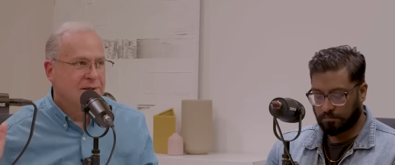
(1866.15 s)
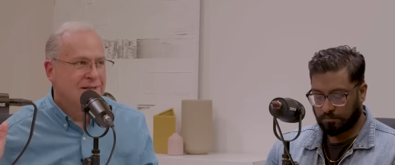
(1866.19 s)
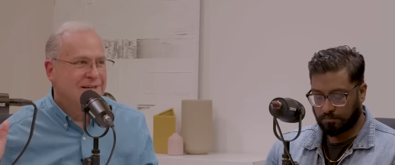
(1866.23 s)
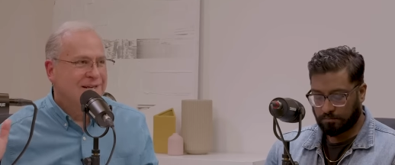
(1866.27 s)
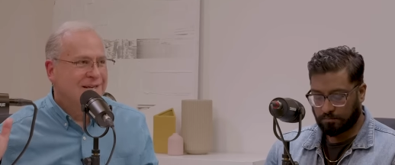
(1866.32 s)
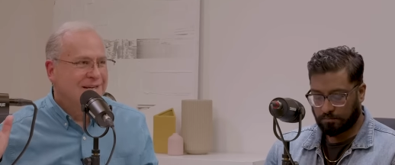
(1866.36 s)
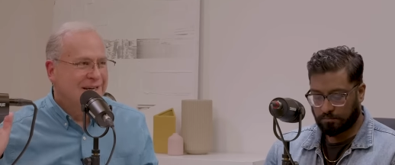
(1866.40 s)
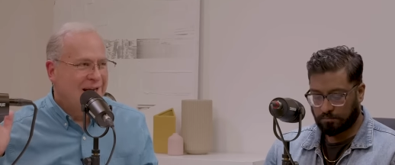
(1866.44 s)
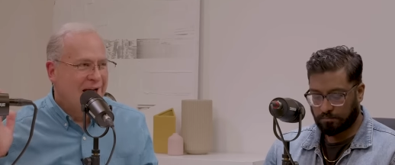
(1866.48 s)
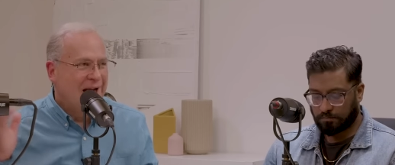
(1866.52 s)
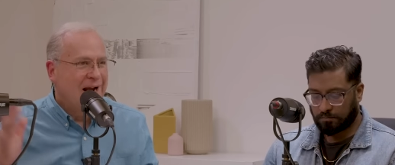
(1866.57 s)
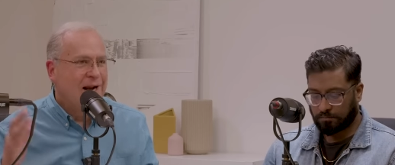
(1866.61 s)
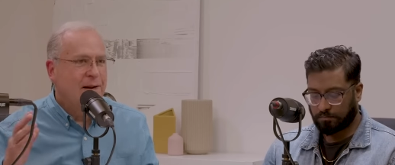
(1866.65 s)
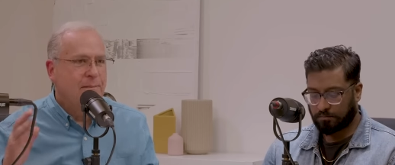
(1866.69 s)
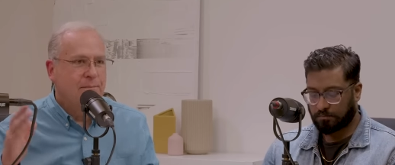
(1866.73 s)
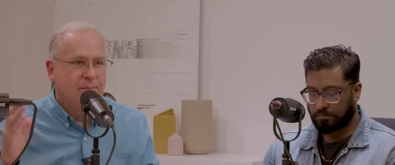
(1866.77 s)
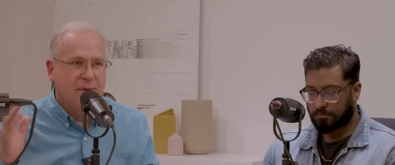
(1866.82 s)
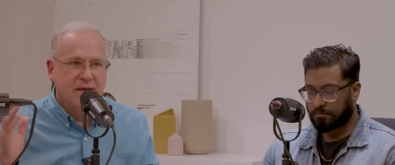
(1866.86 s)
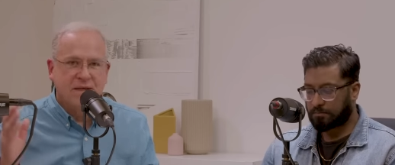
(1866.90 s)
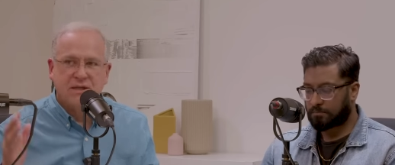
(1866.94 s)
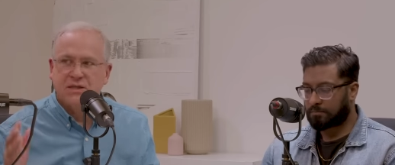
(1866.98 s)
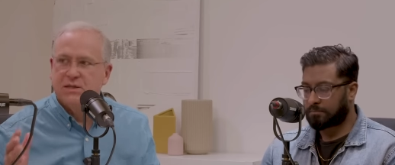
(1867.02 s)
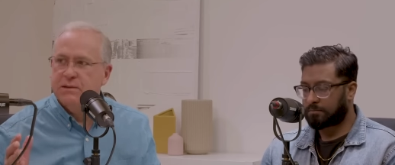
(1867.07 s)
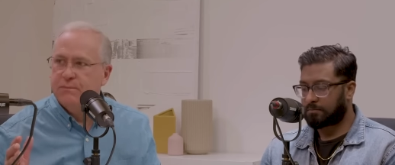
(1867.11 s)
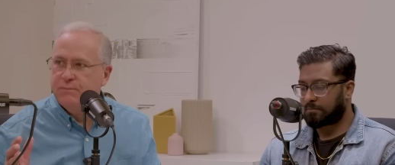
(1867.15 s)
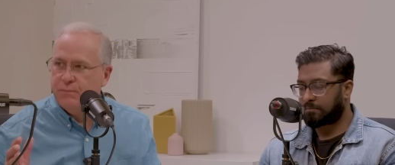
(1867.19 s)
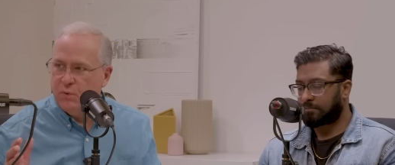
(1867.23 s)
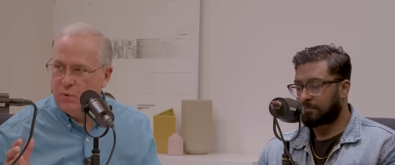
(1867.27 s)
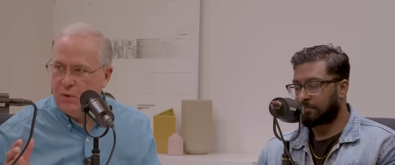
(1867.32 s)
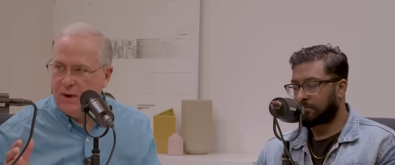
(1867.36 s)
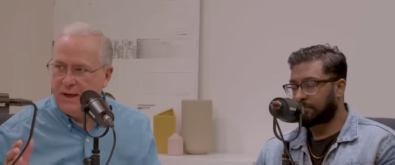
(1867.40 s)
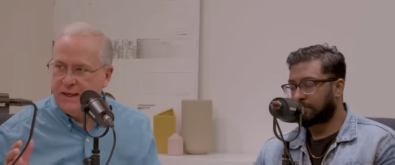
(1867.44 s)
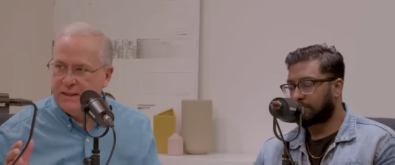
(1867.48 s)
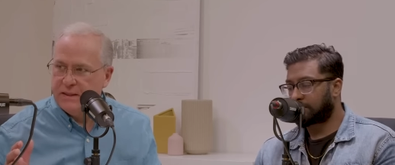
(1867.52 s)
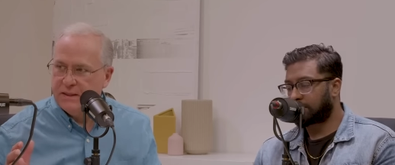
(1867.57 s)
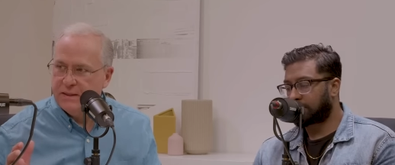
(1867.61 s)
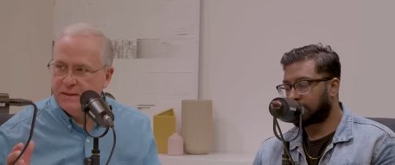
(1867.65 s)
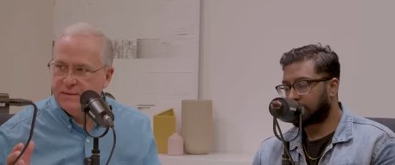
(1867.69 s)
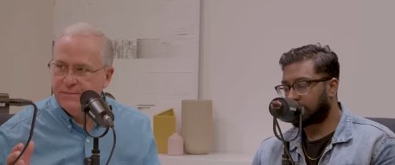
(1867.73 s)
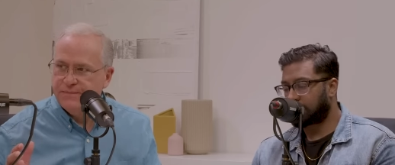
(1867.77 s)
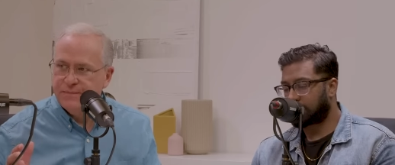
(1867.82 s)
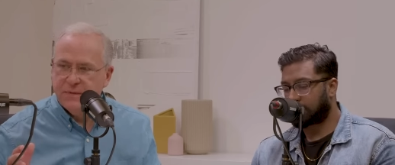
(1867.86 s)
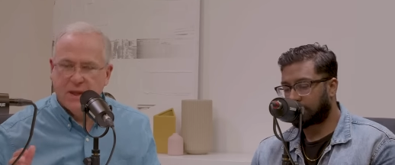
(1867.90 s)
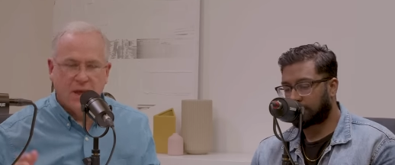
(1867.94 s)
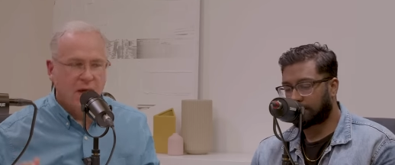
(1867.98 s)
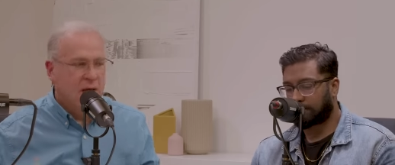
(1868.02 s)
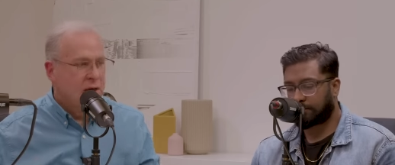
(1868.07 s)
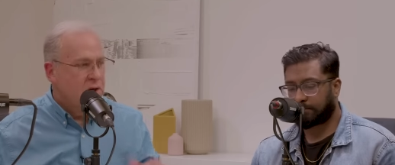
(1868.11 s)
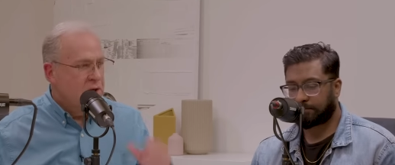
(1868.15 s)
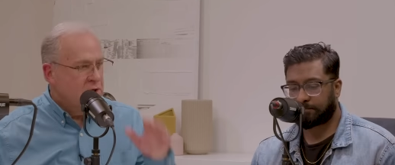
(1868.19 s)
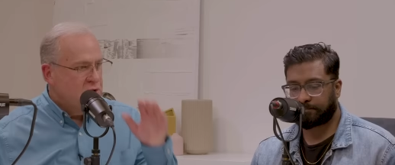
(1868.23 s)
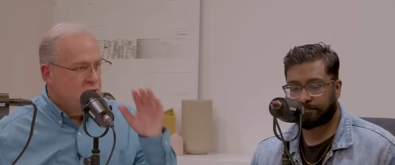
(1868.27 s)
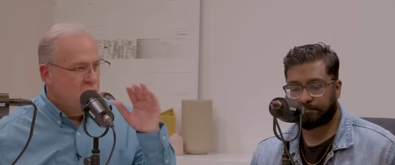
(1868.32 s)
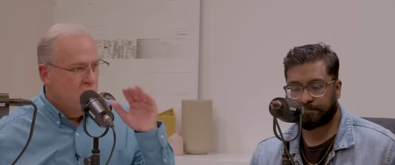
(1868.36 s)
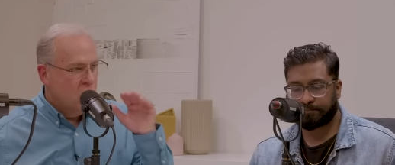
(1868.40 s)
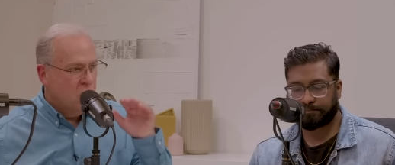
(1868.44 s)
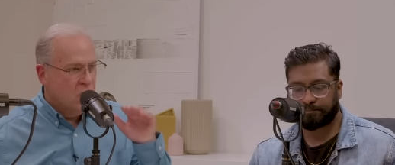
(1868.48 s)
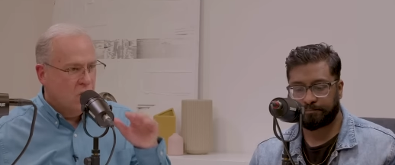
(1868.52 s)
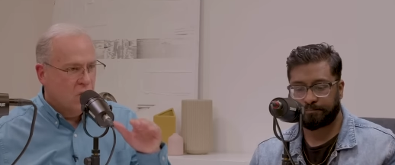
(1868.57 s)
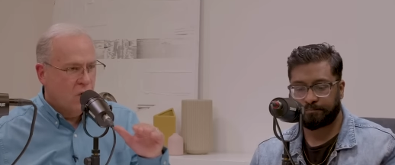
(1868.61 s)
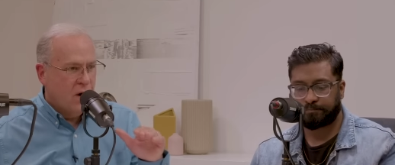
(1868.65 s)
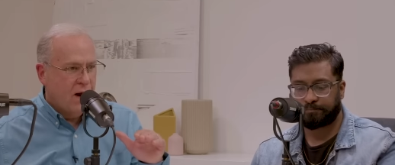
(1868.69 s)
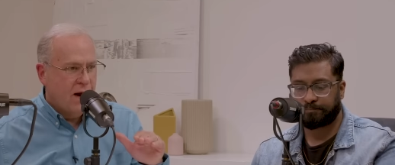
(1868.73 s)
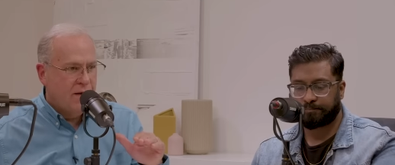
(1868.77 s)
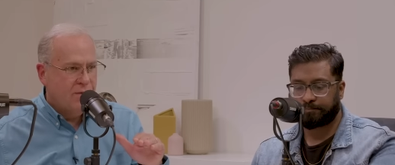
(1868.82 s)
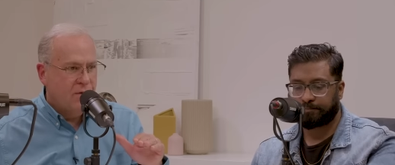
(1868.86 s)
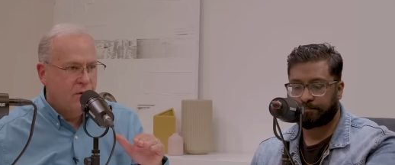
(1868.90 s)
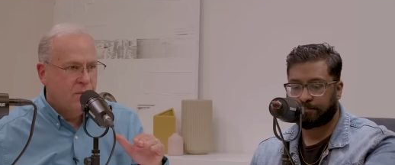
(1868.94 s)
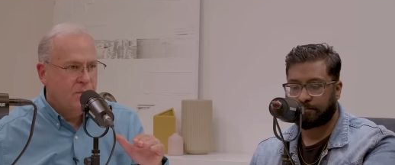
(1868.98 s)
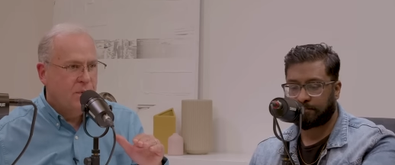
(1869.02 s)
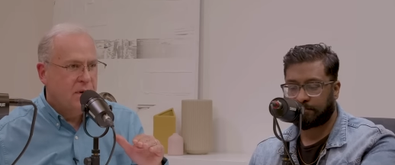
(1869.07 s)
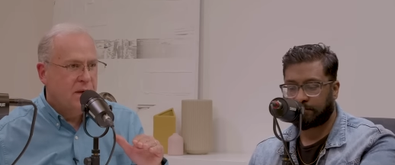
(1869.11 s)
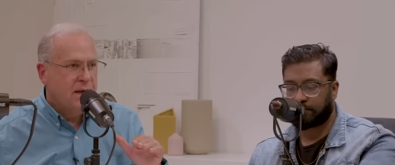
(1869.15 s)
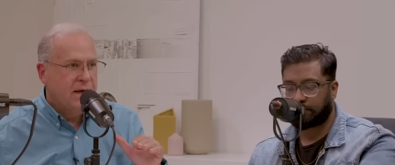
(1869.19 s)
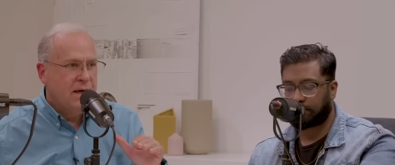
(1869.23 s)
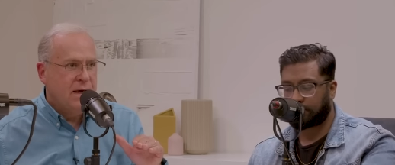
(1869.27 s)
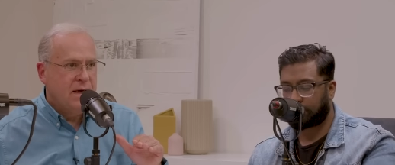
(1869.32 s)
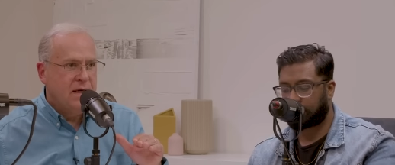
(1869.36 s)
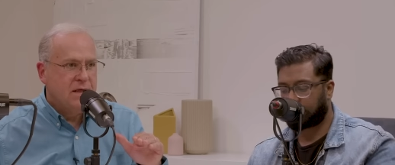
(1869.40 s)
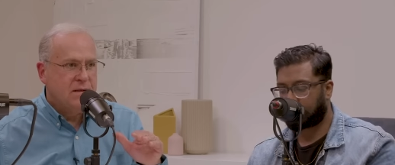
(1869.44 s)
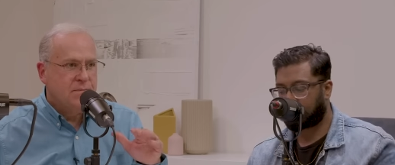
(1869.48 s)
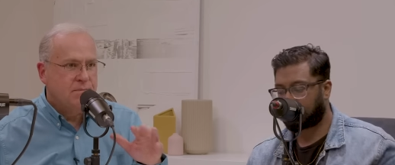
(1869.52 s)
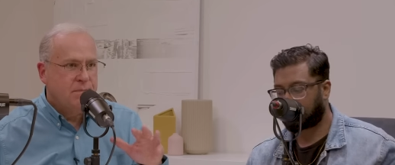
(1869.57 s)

Speaker 1: He kind of missed the point. Don't grovel, please